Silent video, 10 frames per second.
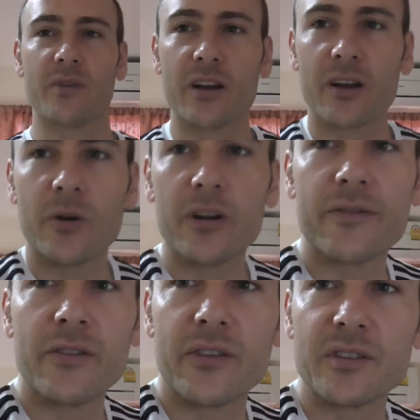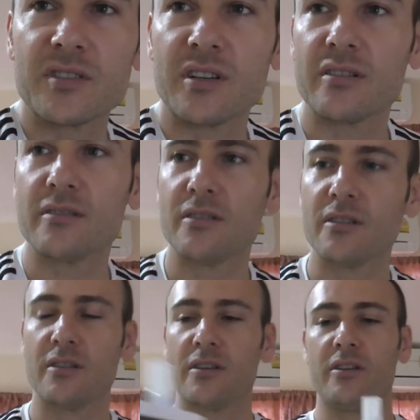I got quite a few things there.
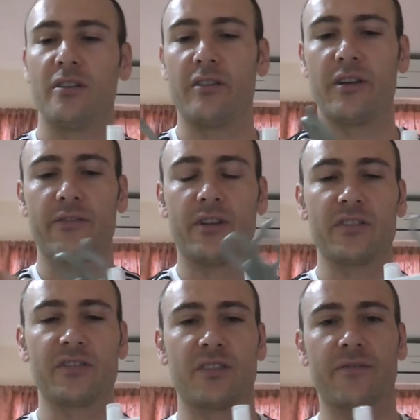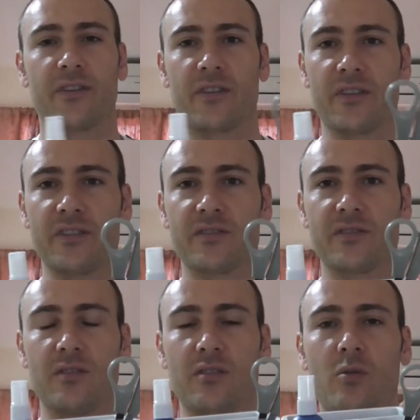You know, they have a lot of stuff like this,
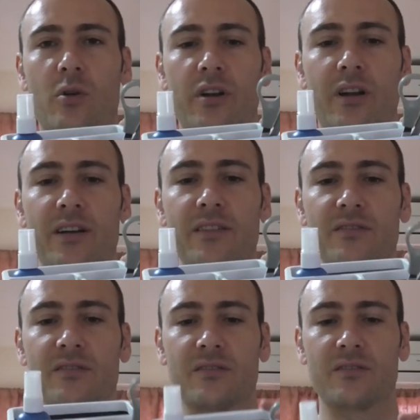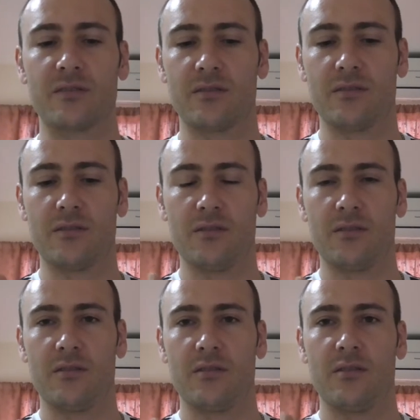little organizers,
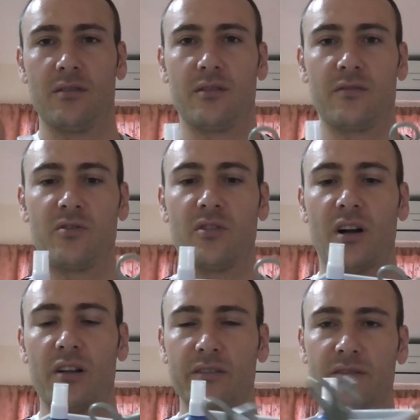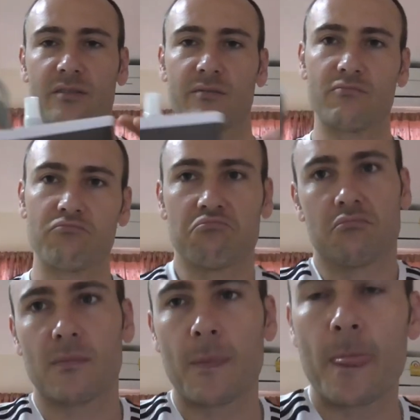$2.
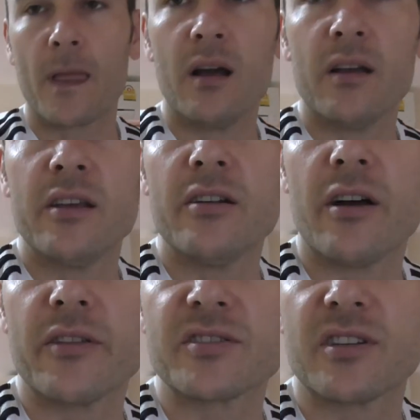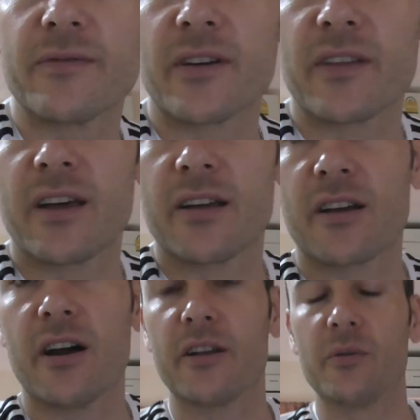You know, other stuff like that,
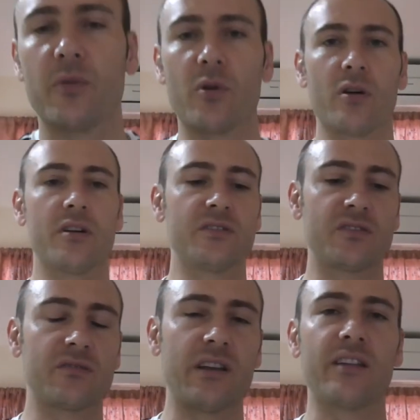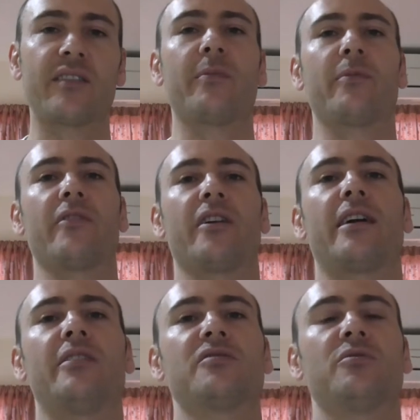cutting boards, any type of like
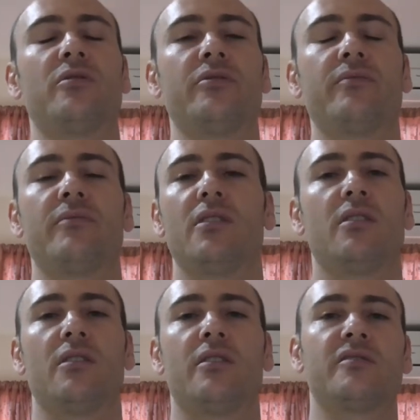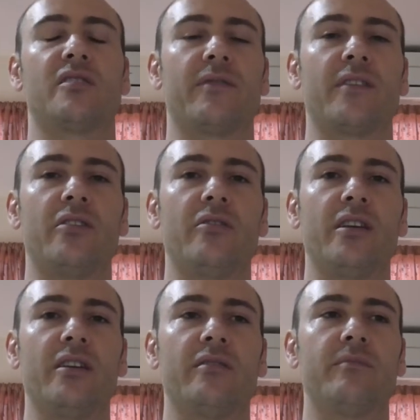household stuff that you
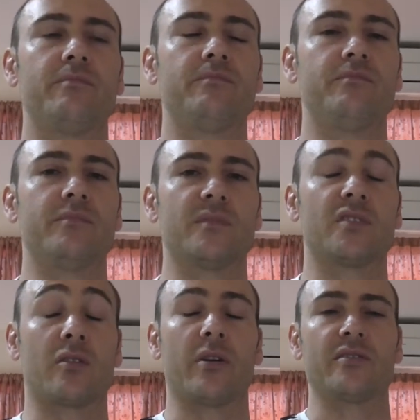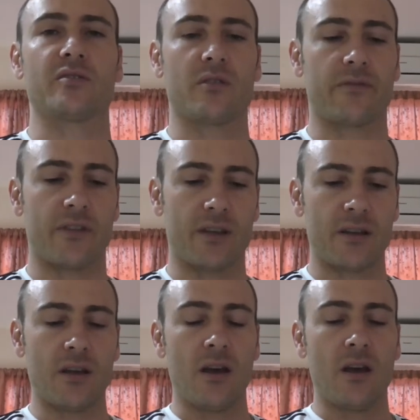need. It's a great store for that.
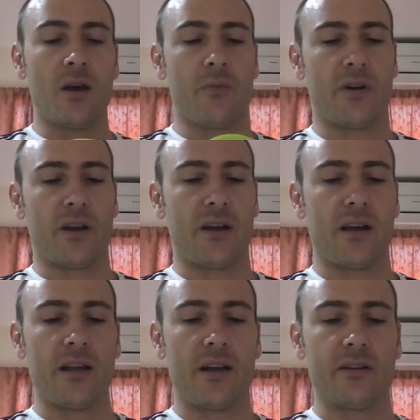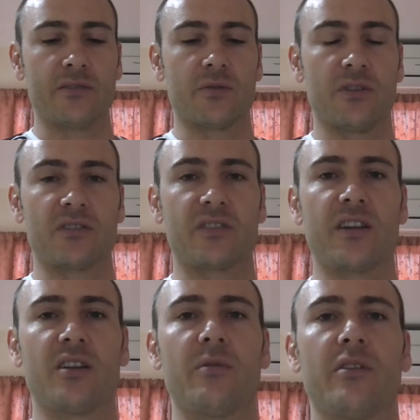But anyhow, I was real
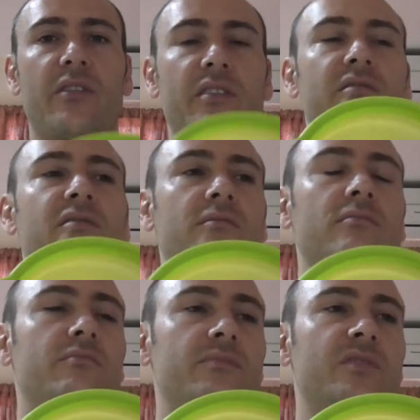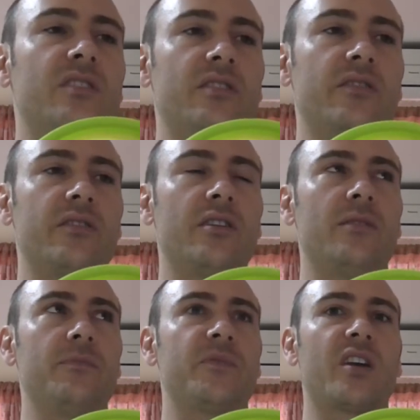excited about these. It's
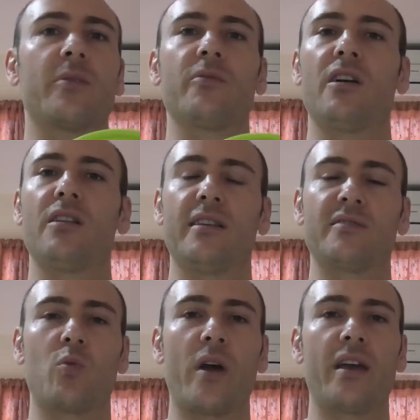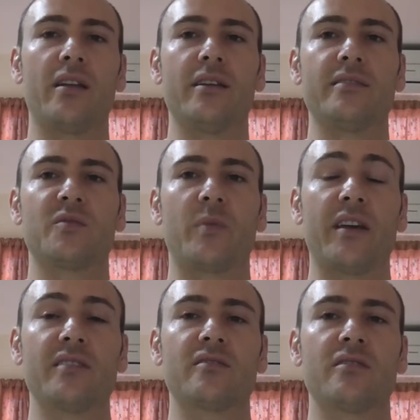gonna take up a lot less weight and
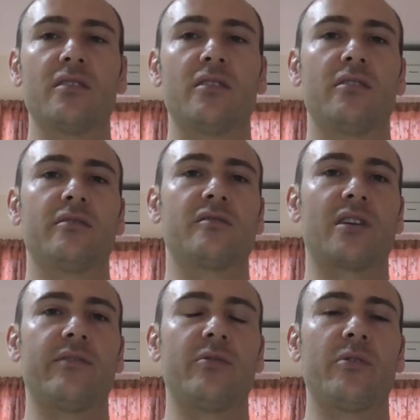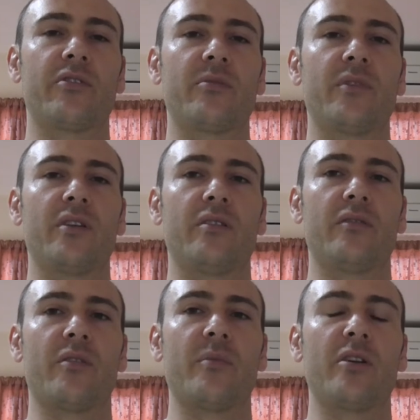space to travel with them
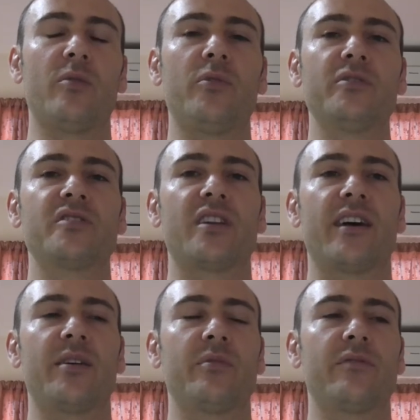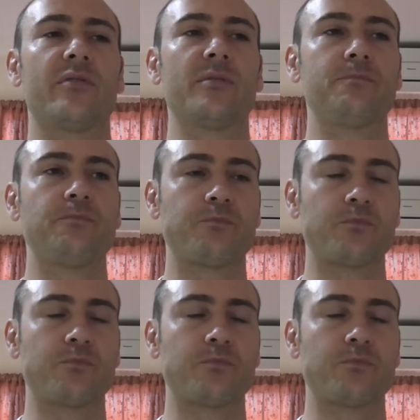than the metal bowls that I had before.